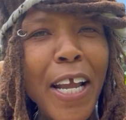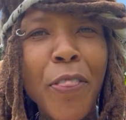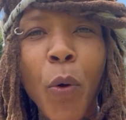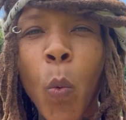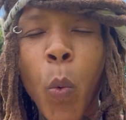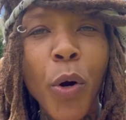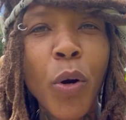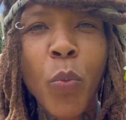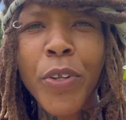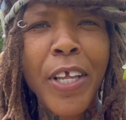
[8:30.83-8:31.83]
in the
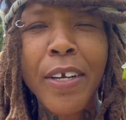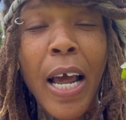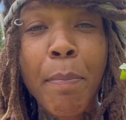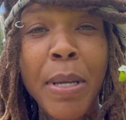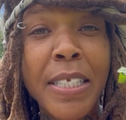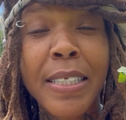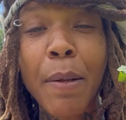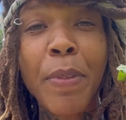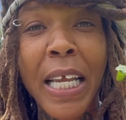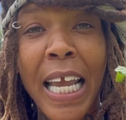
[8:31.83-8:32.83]
world would there not be
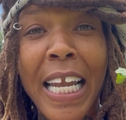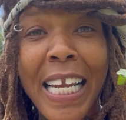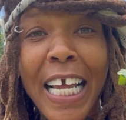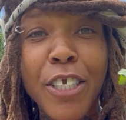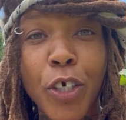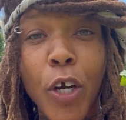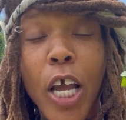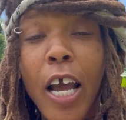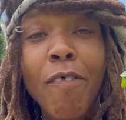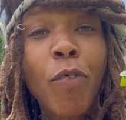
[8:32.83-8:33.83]
something in nature
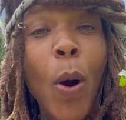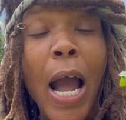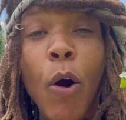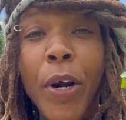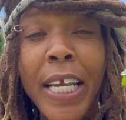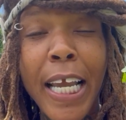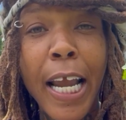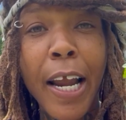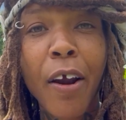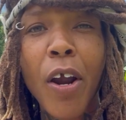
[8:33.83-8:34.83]
for our
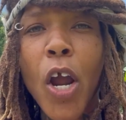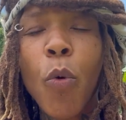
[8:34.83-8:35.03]
care,